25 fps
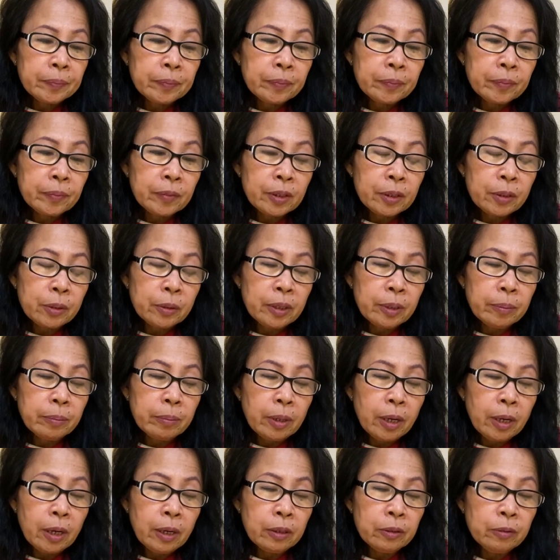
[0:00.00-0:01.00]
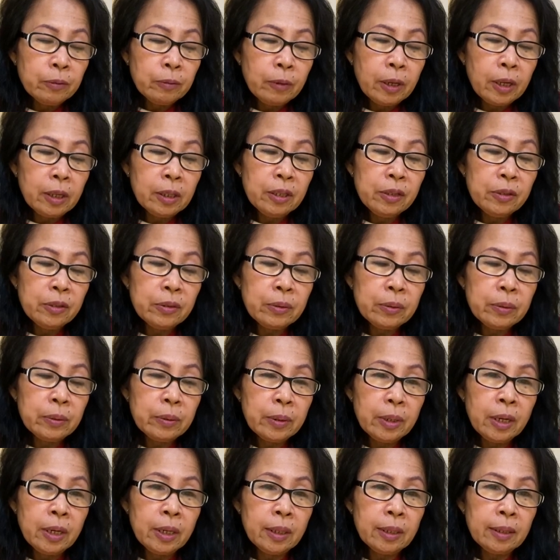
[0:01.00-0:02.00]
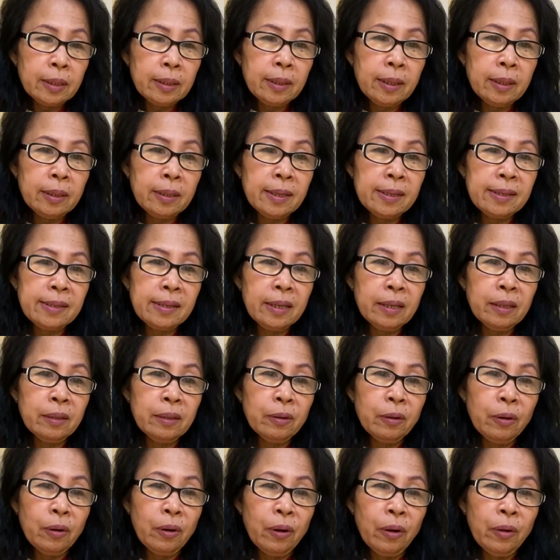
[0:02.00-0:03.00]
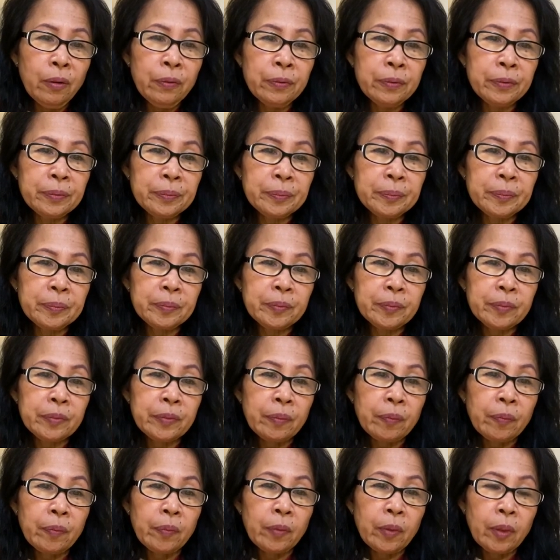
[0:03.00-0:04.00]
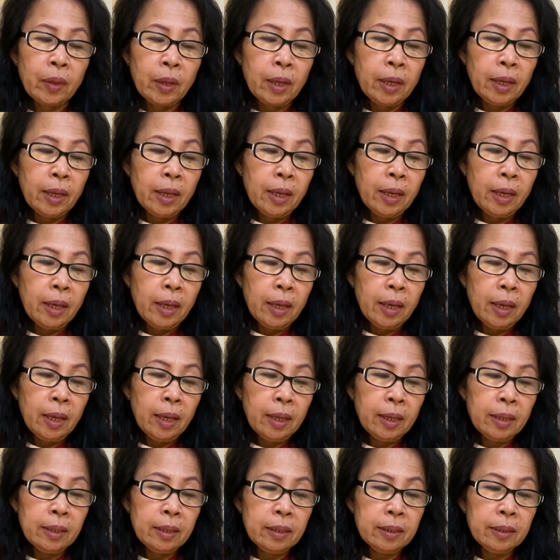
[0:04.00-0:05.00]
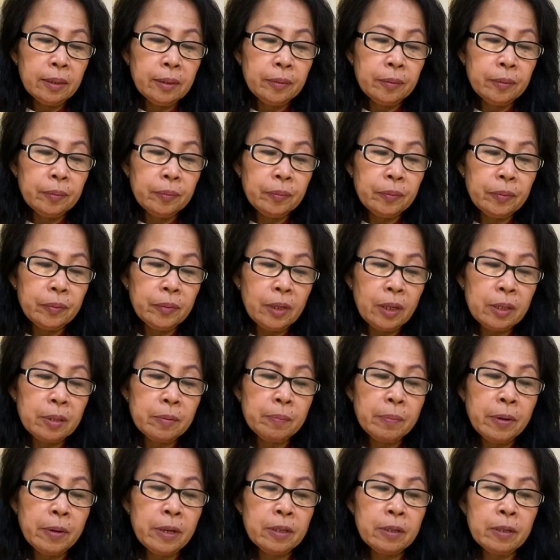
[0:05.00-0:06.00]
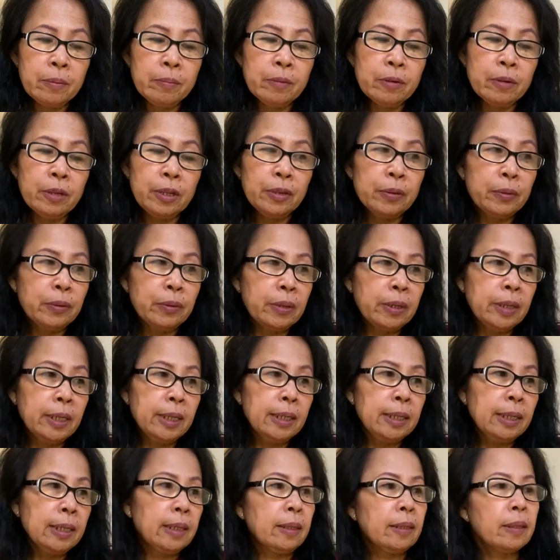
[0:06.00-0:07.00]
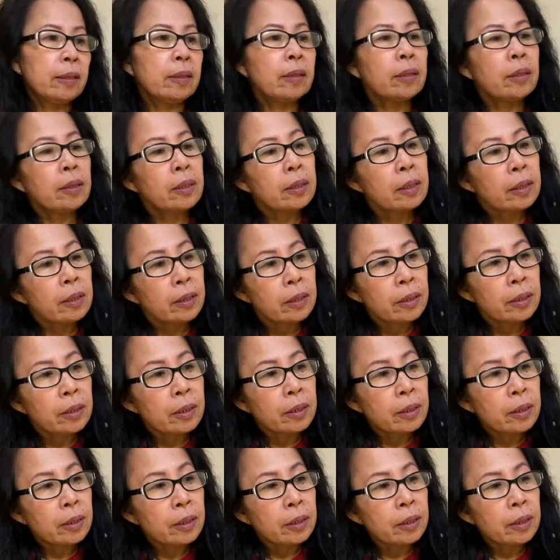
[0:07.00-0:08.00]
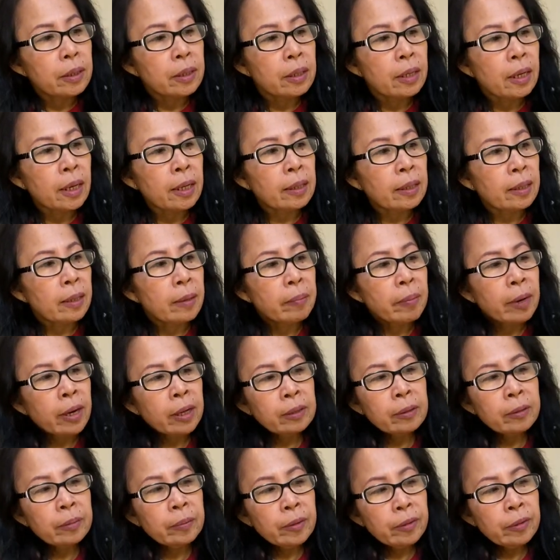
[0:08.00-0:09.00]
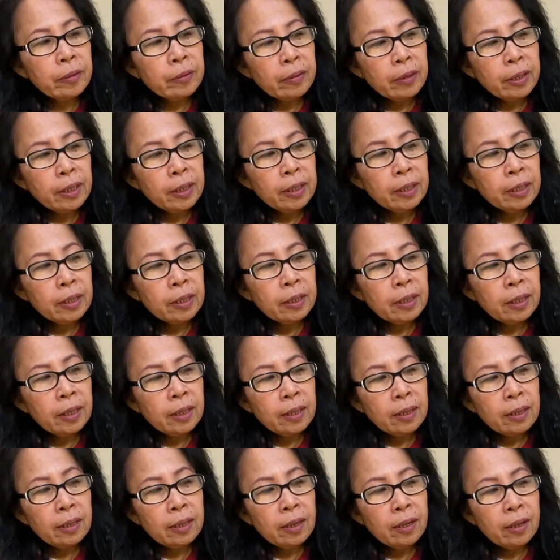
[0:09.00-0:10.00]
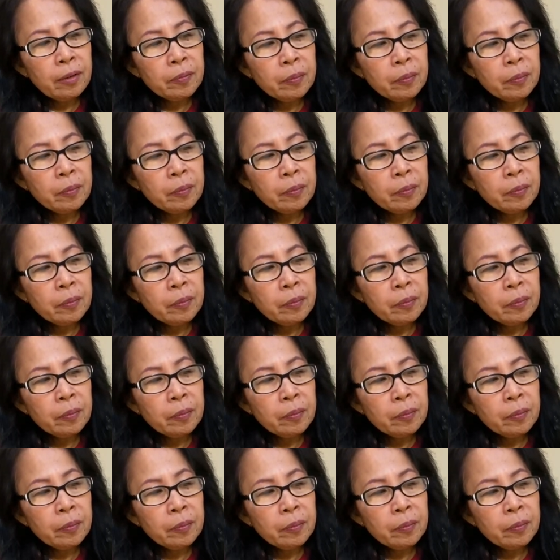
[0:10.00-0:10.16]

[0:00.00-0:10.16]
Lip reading: so the brown one, you take the skin off, and as possible you clean it at the bottom. You clean it and take up